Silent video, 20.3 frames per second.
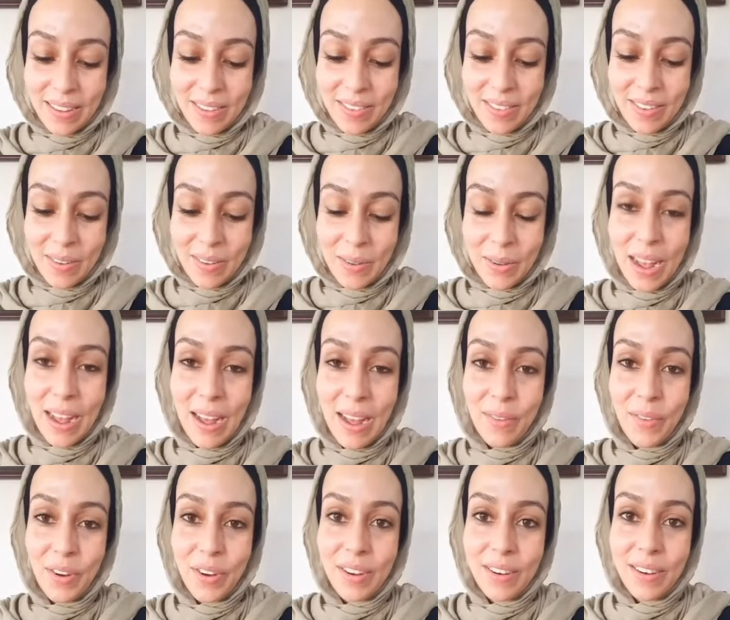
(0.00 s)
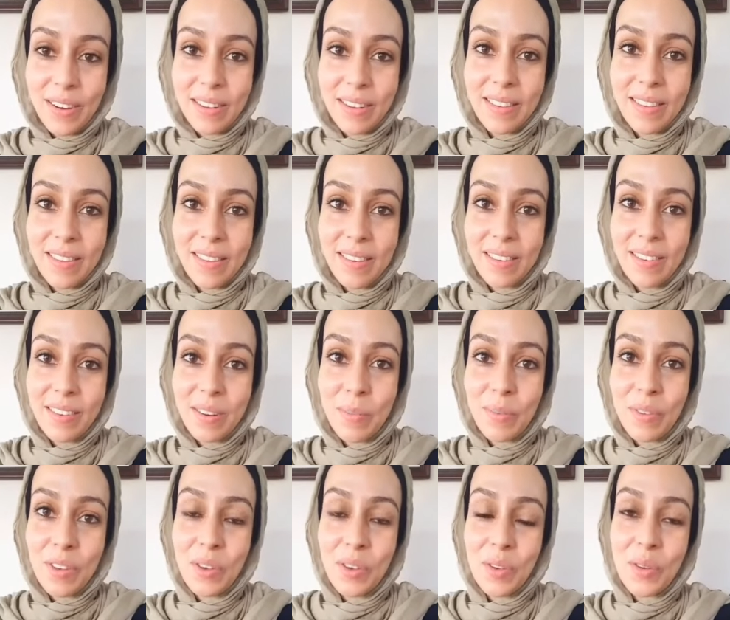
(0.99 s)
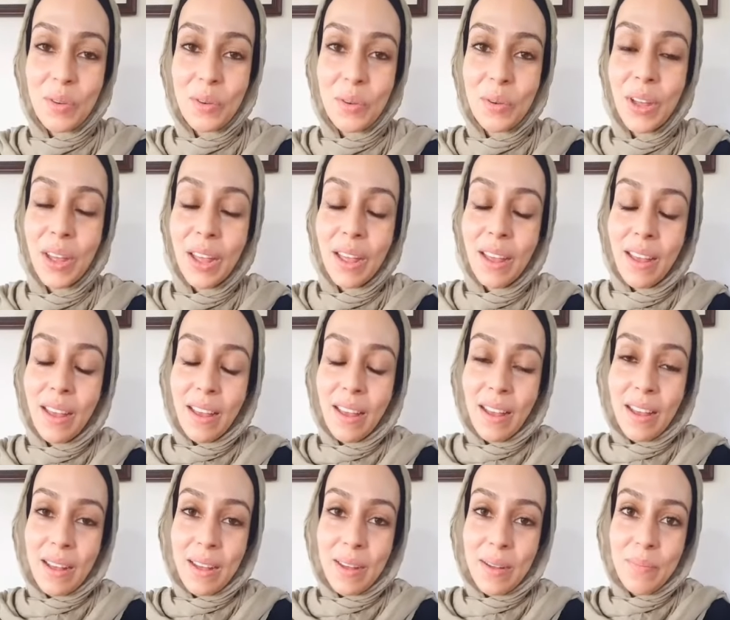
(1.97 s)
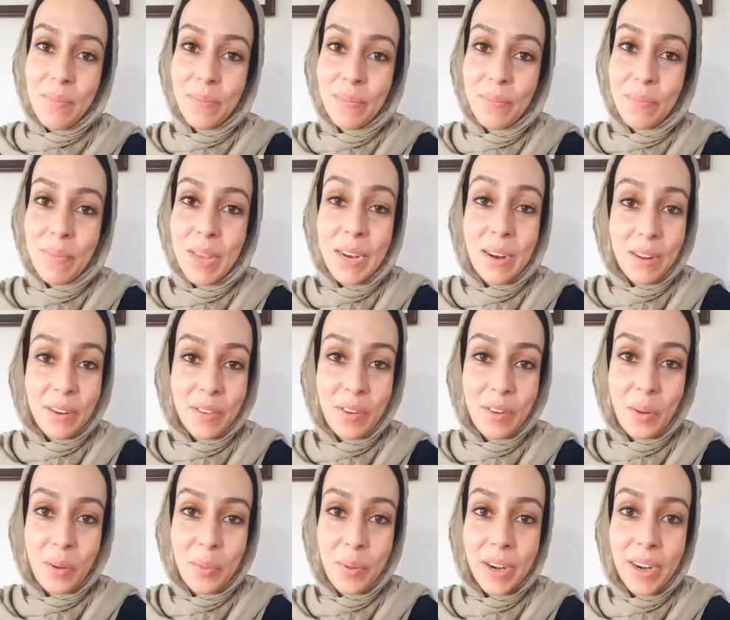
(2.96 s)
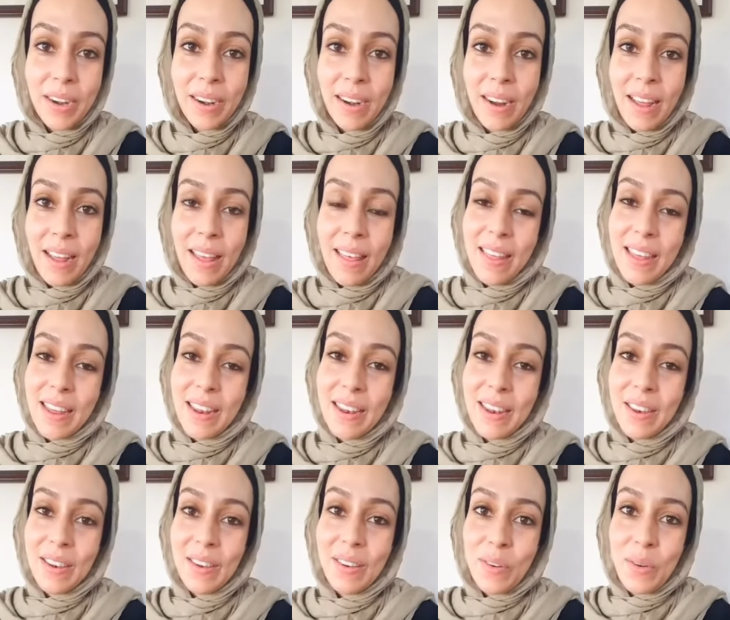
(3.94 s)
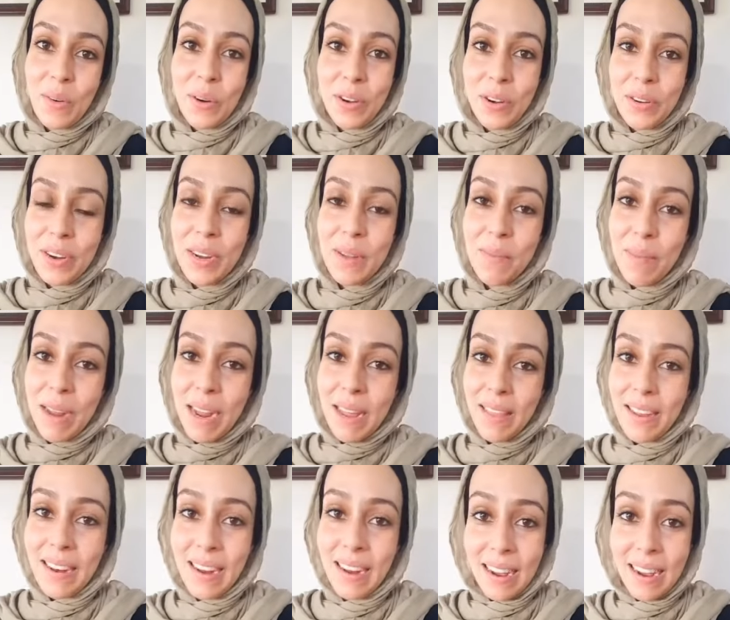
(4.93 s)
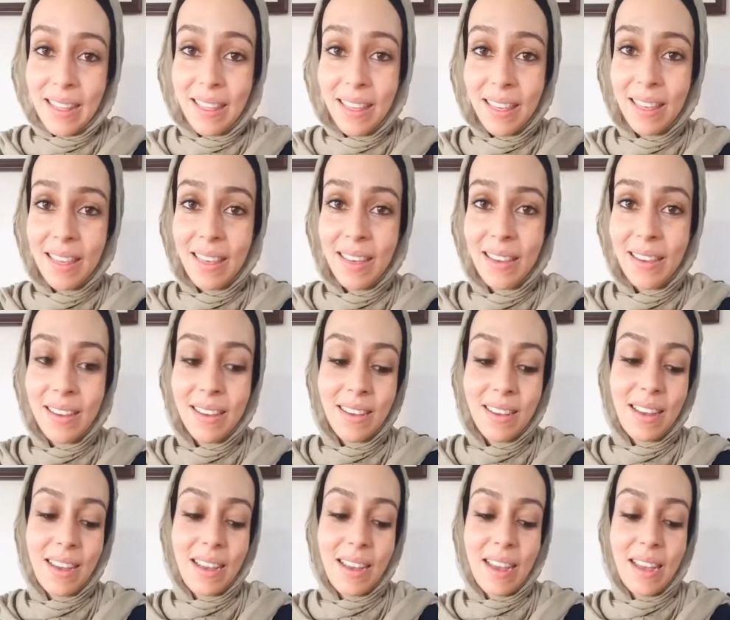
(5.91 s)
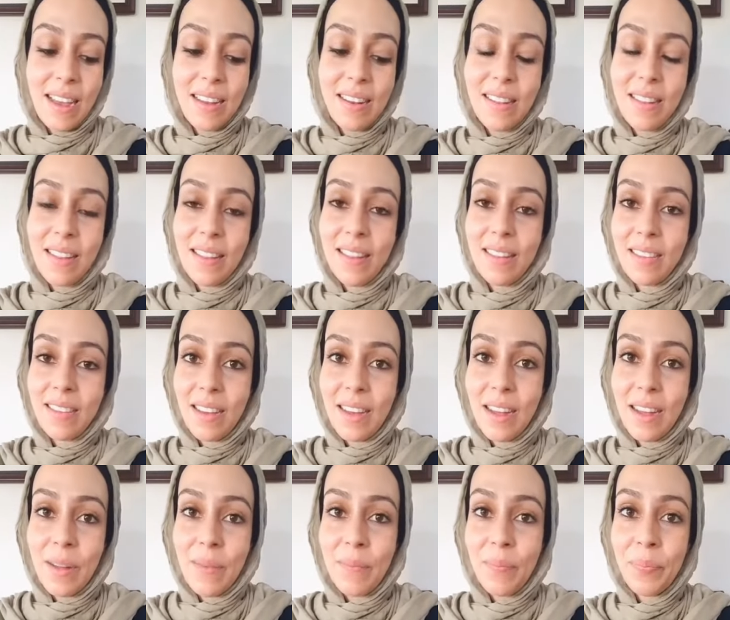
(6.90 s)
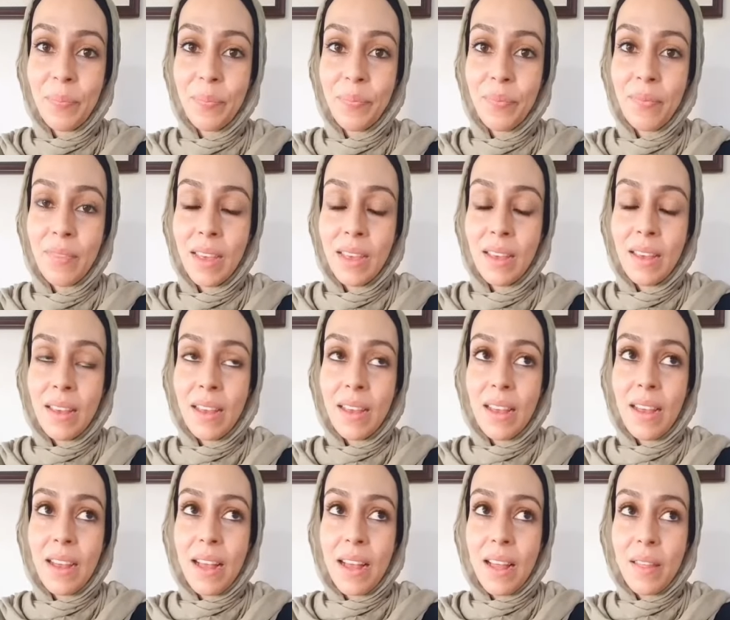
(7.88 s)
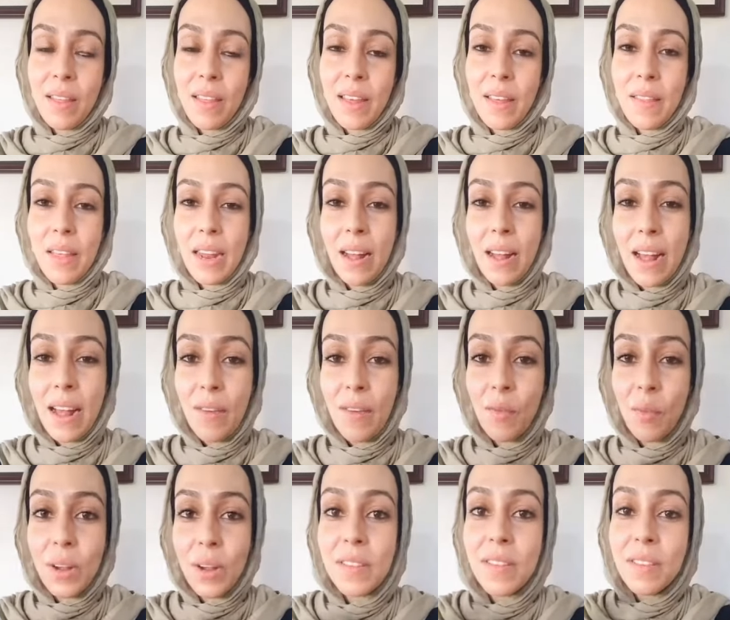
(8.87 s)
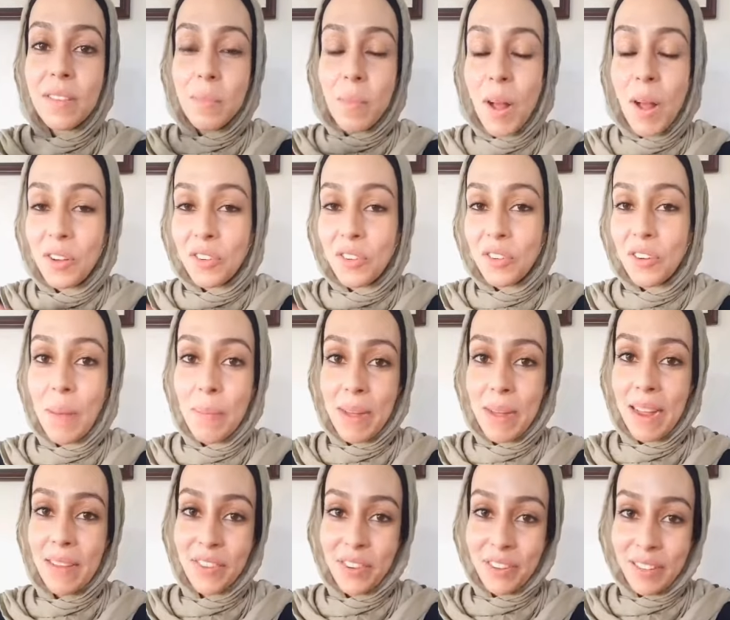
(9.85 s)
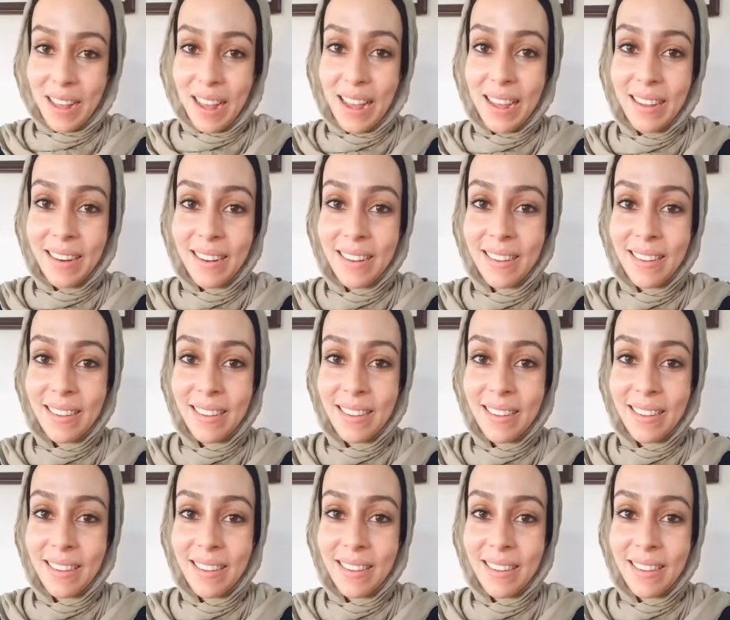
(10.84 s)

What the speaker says: to have your elixir shipped to you mid-October, then order it by the 9th, and then I'll have one small drop after that.